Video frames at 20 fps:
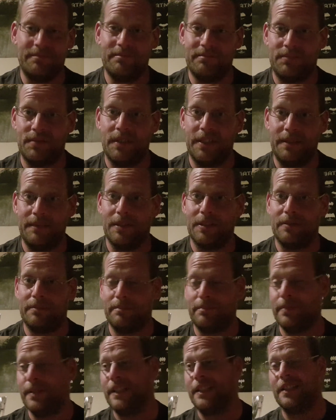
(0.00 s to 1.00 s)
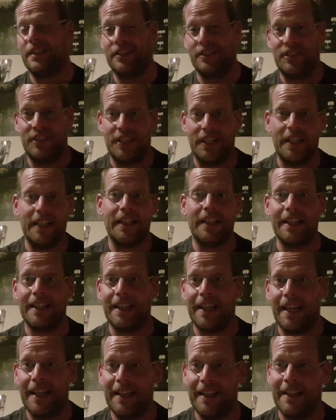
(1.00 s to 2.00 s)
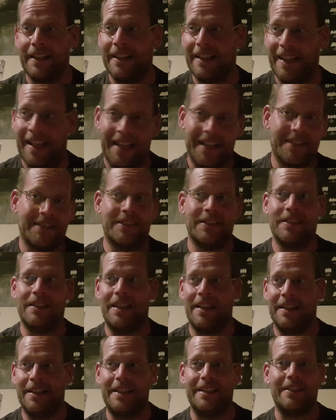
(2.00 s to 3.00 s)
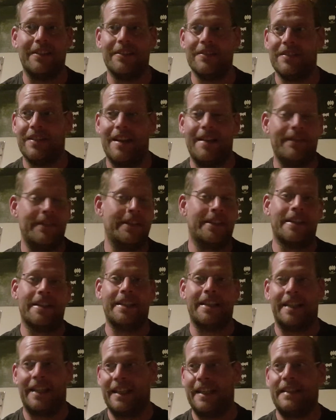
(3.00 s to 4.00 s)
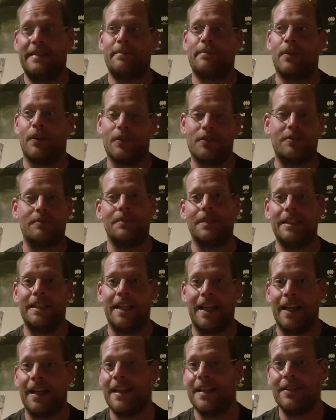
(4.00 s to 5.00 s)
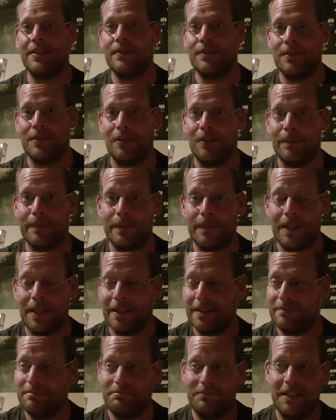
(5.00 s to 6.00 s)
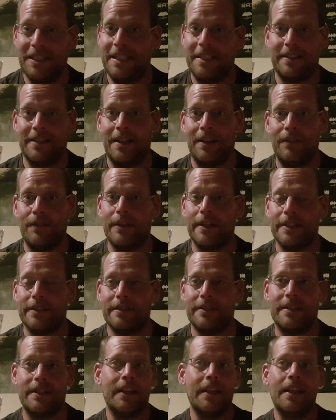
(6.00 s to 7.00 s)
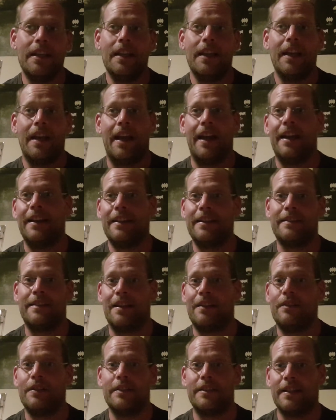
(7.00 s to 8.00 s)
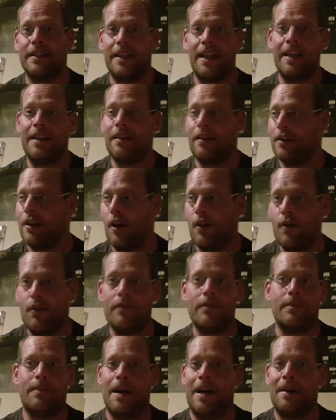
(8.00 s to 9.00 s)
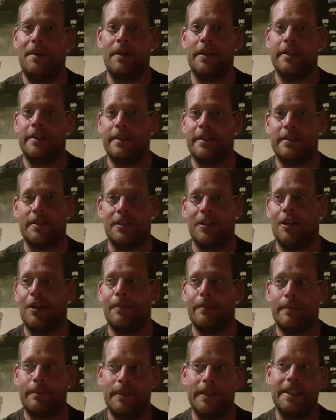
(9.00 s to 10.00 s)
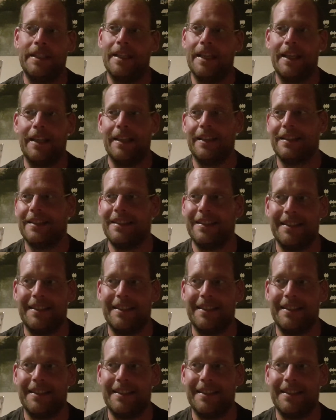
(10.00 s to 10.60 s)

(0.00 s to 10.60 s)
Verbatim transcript: pretty much beat the shit again and he has to and he does everything he possibly can to stop these terrorists and the terrorists again overpower this cop but yet